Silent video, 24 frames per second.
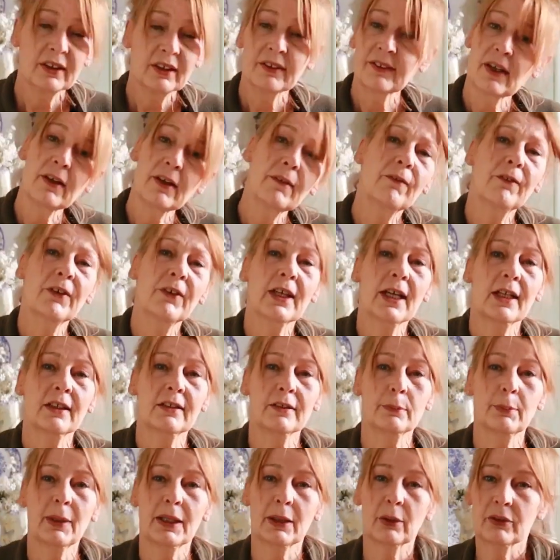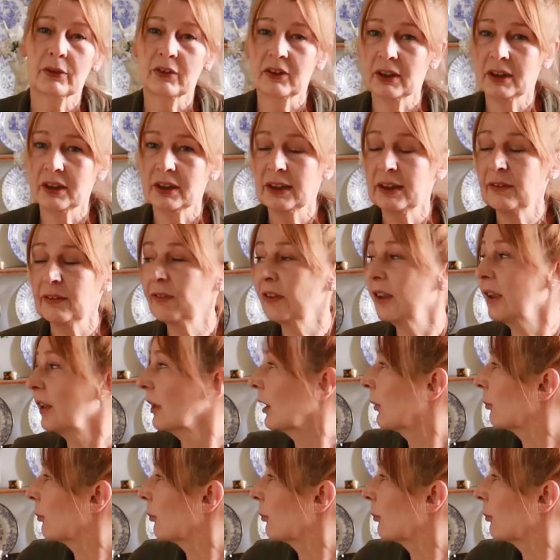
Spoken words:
Don't forget about it. Leave it.